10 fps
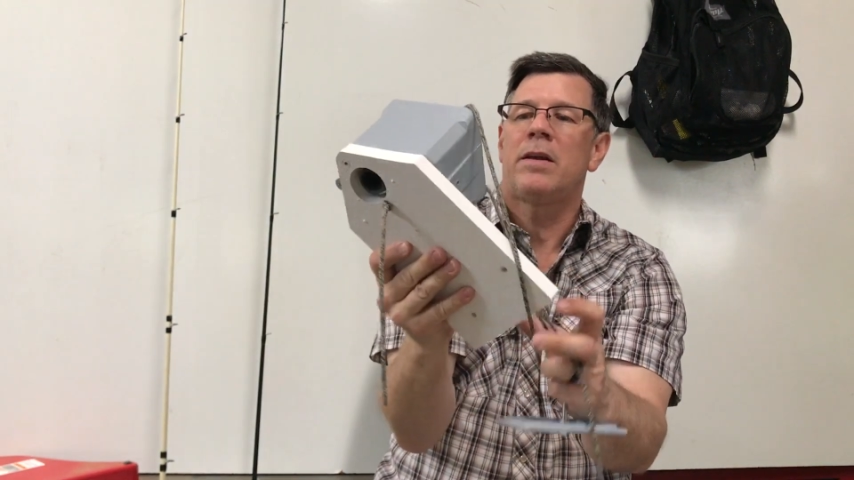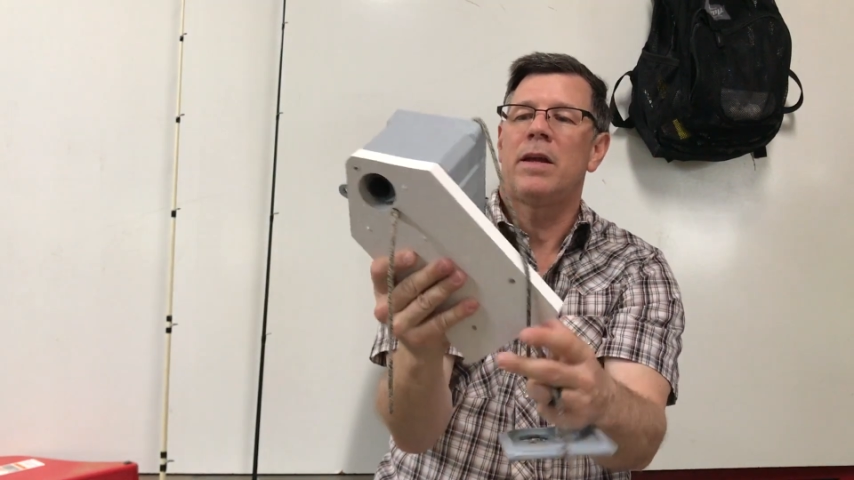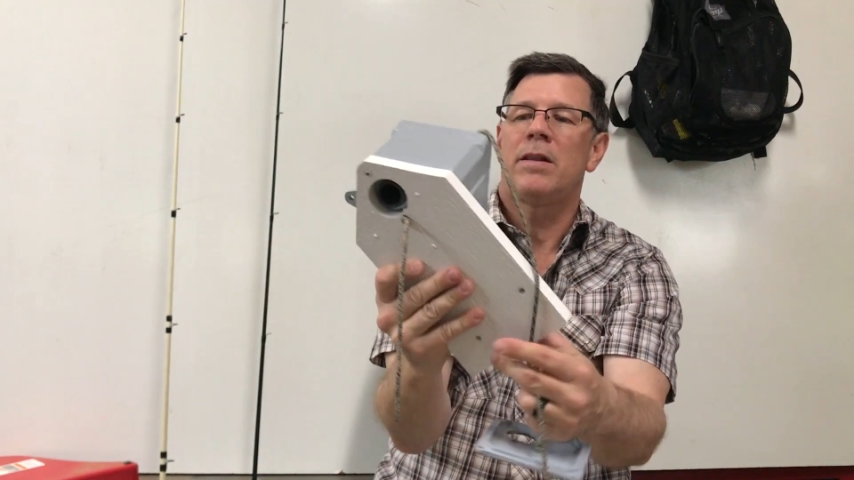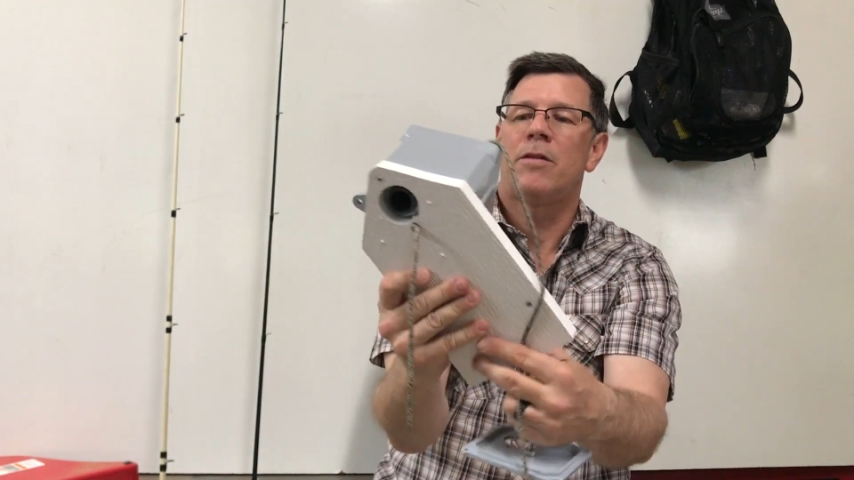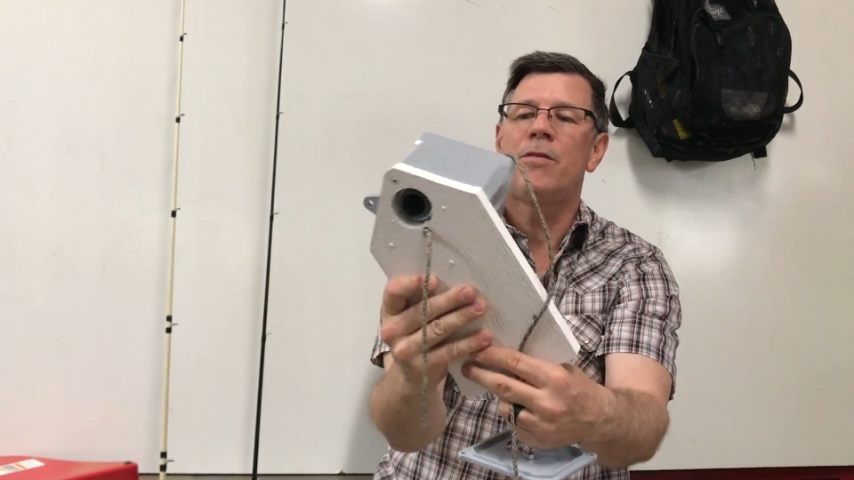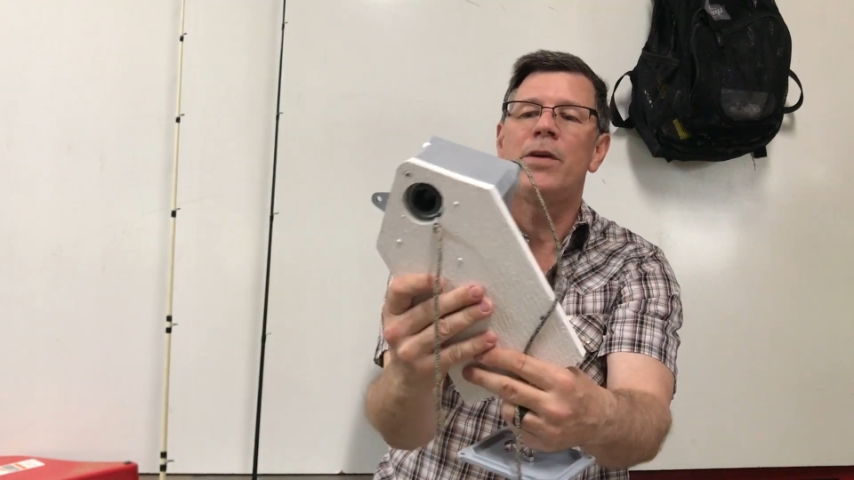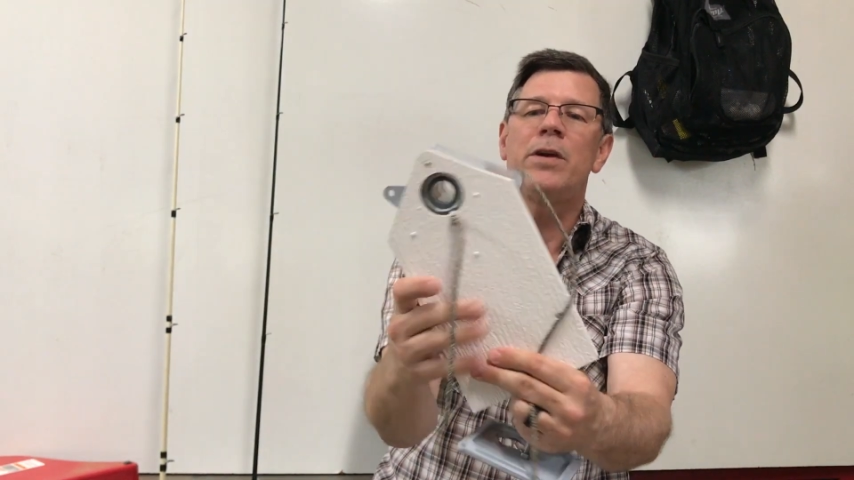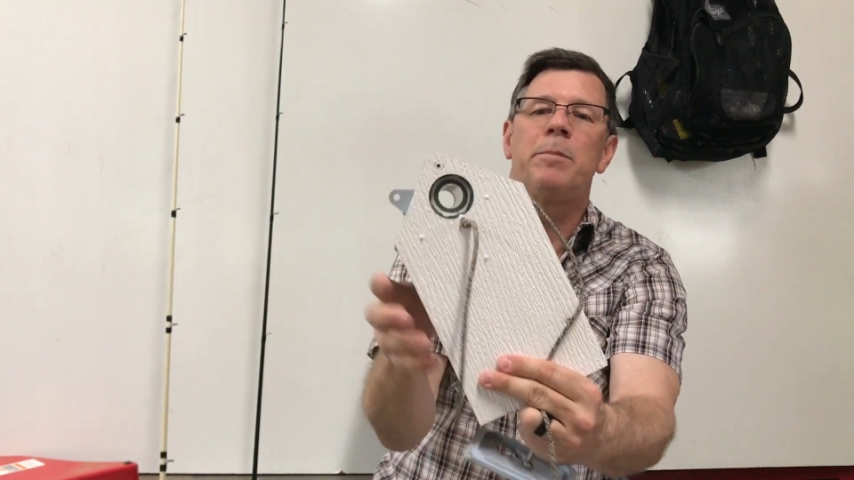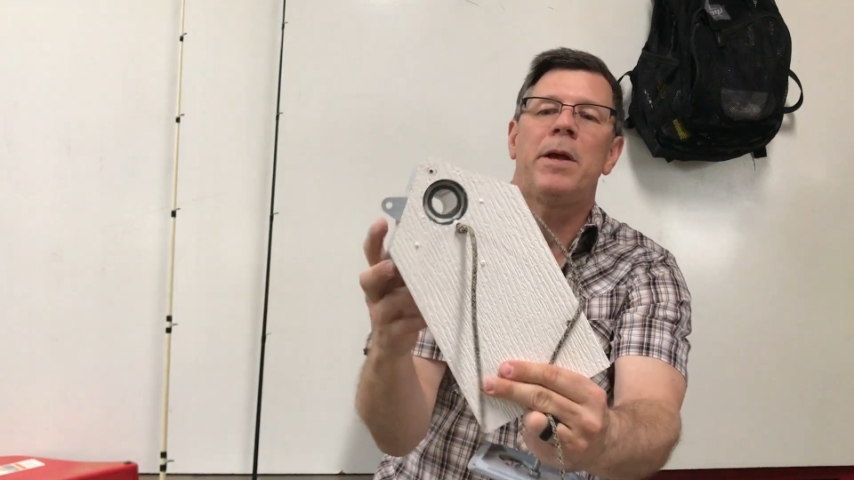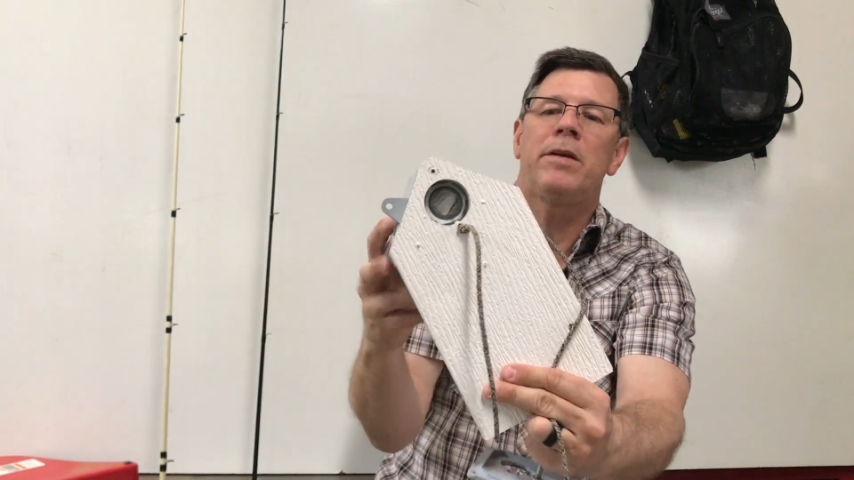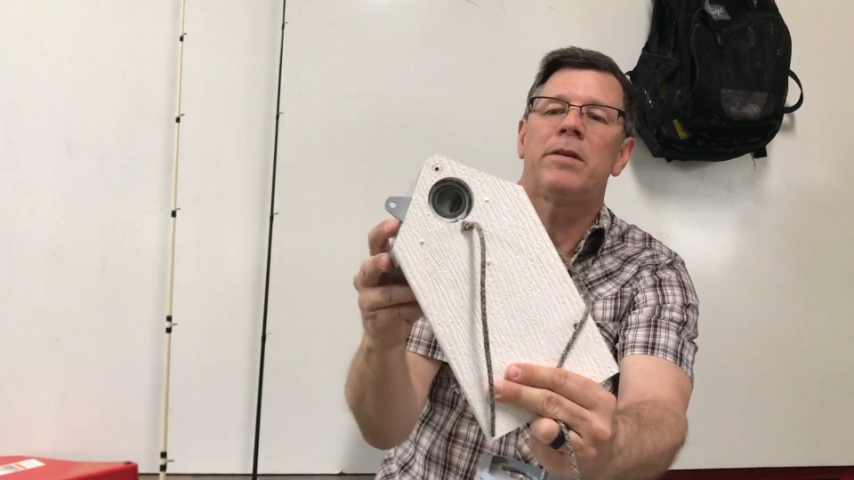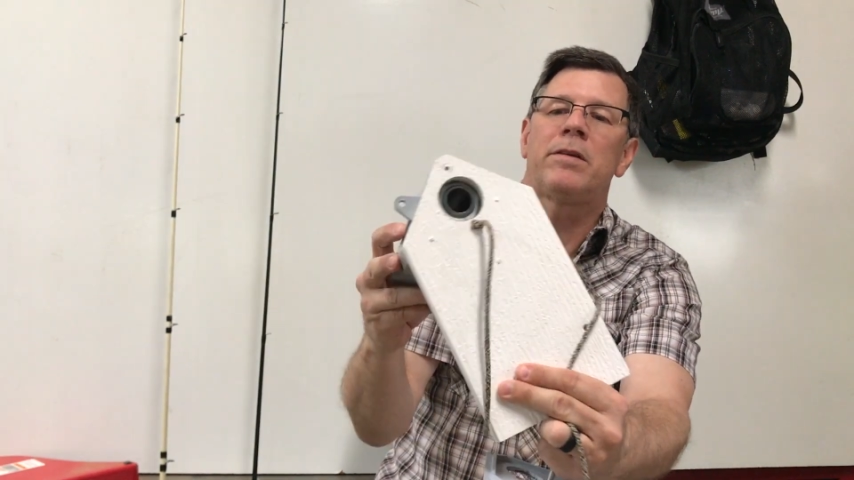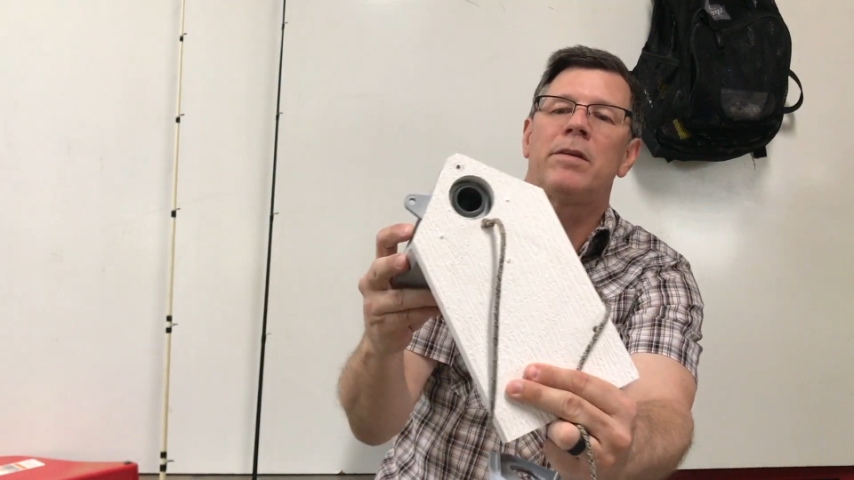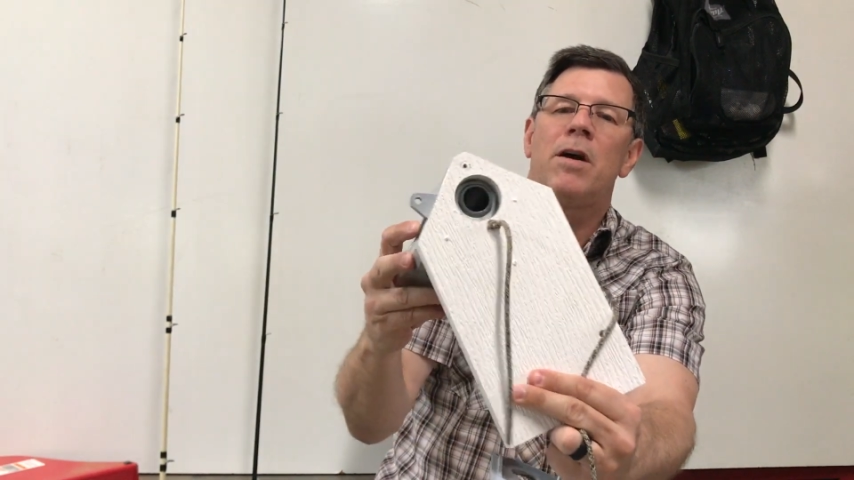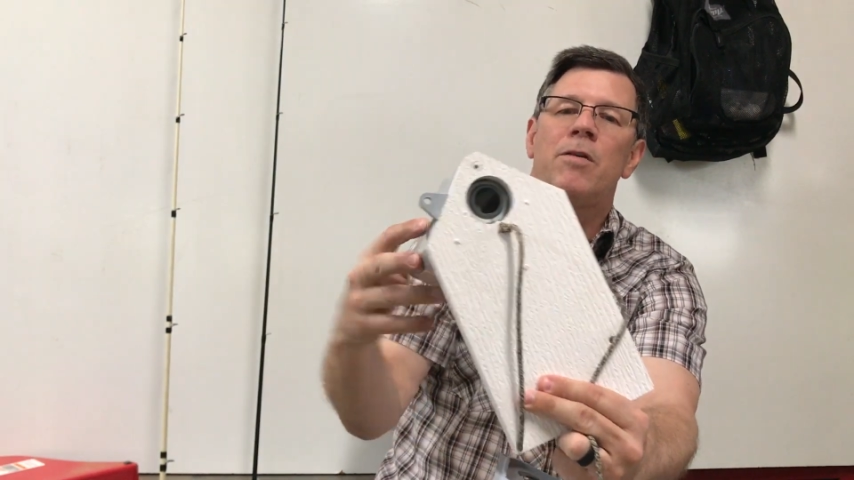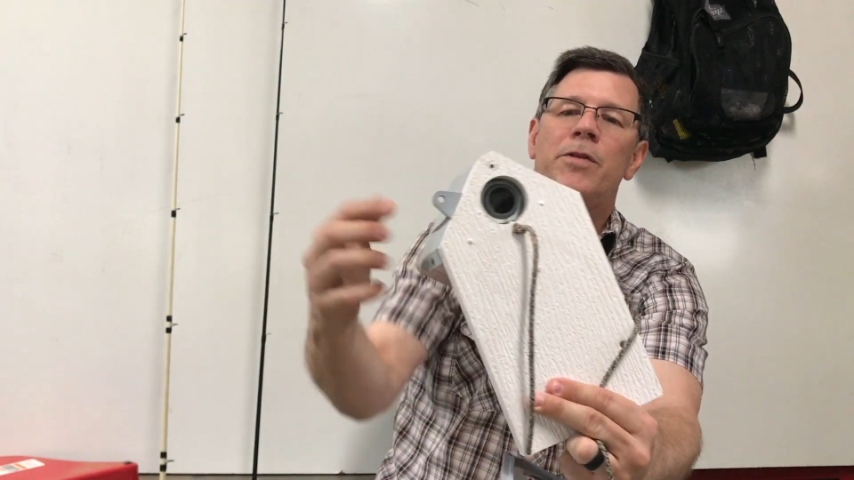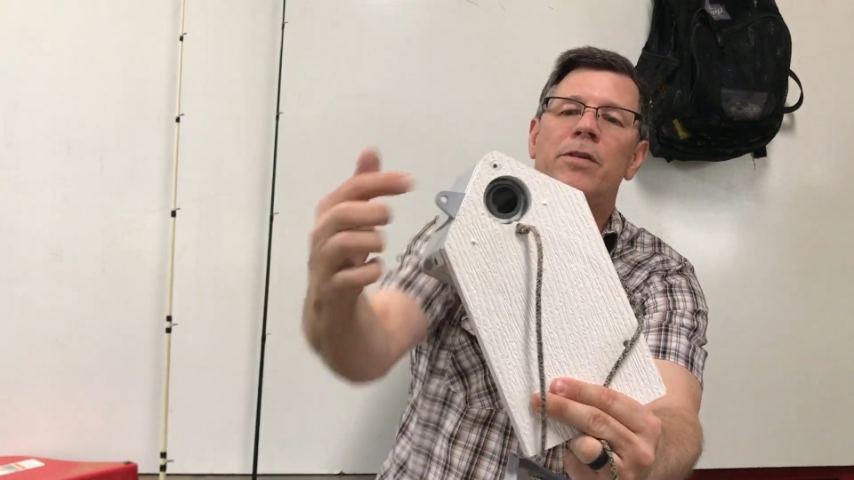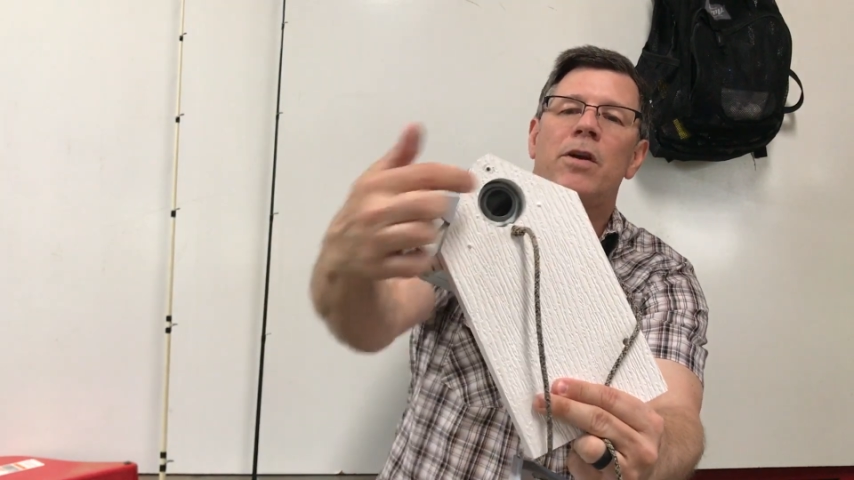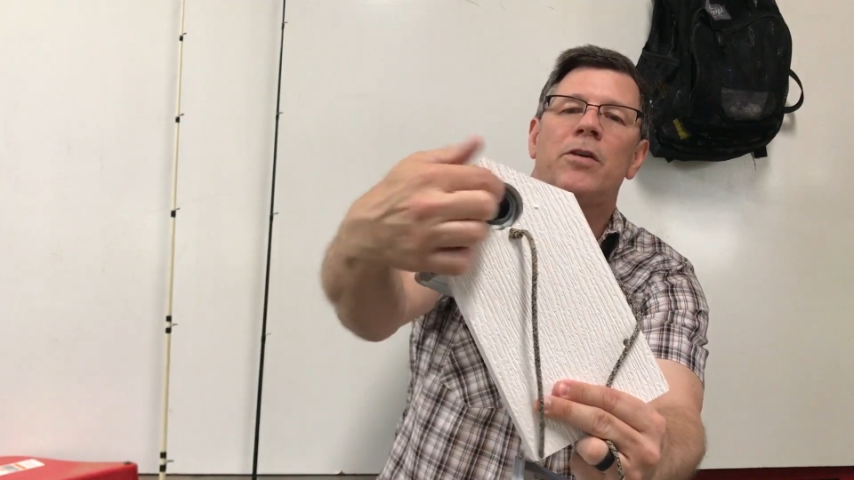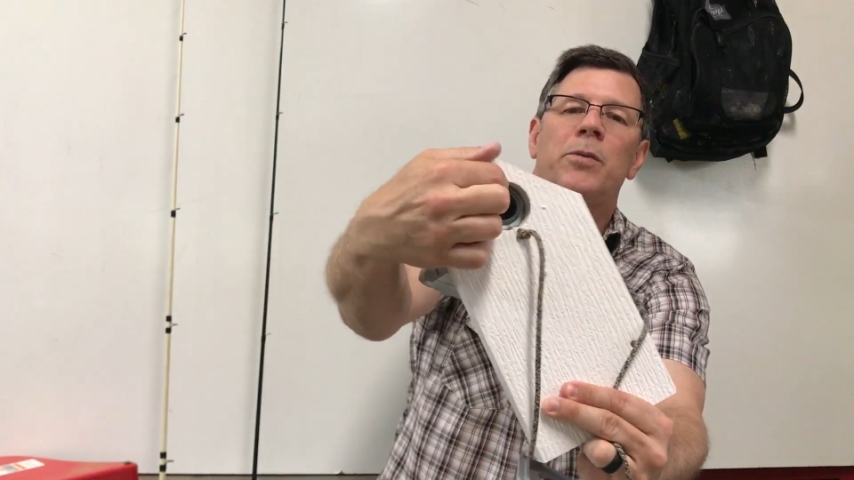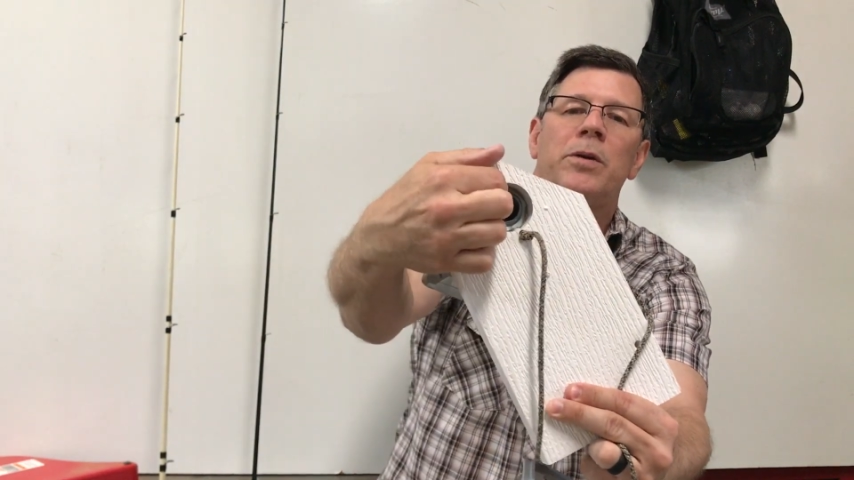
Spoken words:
at the very base itself, there's also a